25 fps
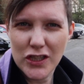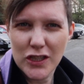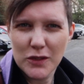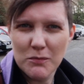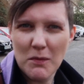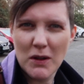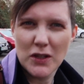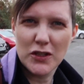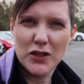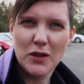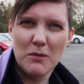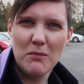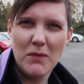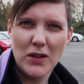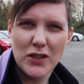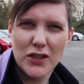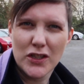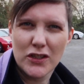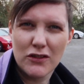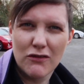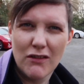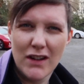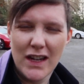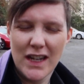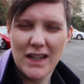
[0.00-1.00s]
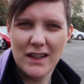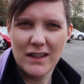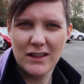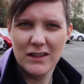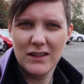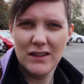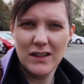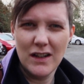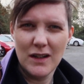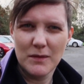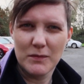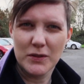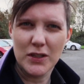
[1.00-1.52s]
smudge on my screen.
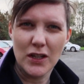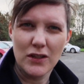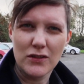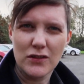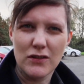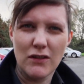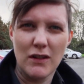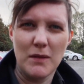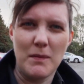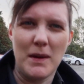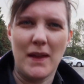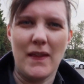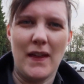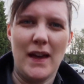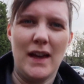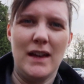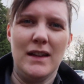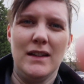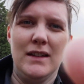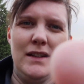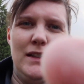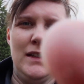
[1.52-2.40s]
Oh, I'm so sorry about